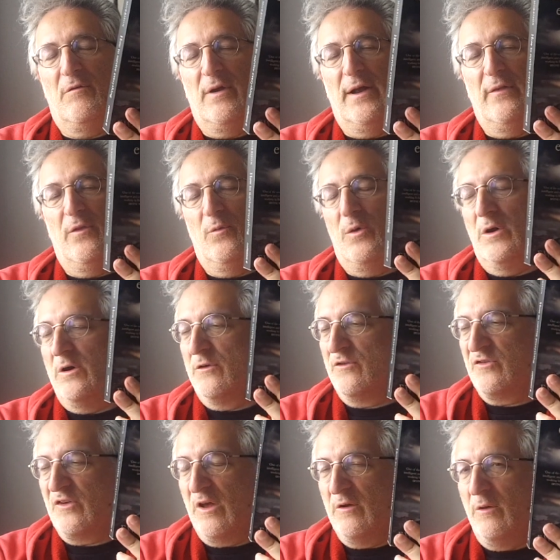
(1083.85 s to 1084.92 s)
around the
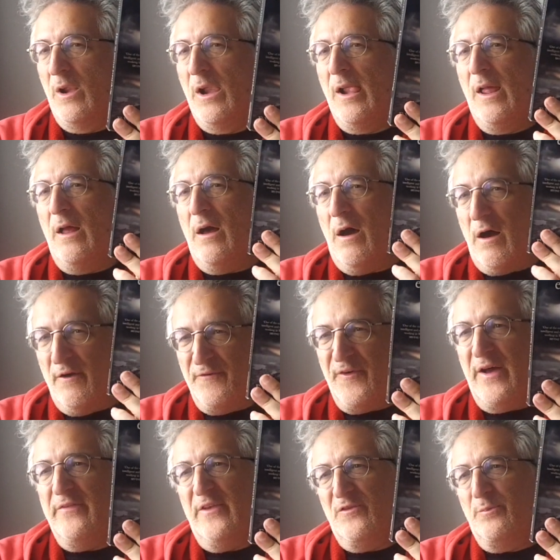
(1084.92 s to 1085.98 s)
world. So I
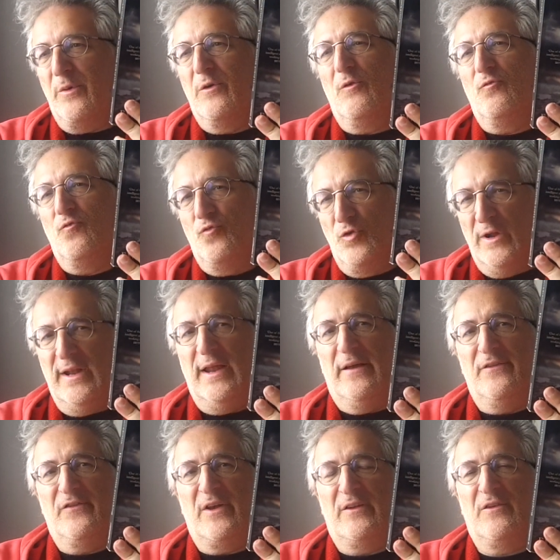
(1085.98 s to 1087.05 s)
found this book really
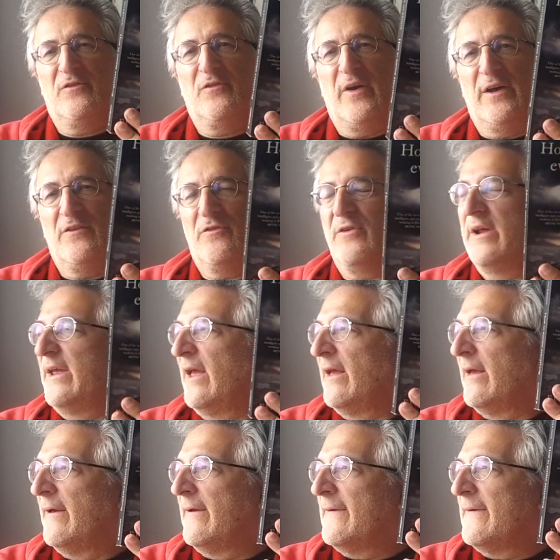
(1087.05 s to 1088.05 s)
unsatisfactory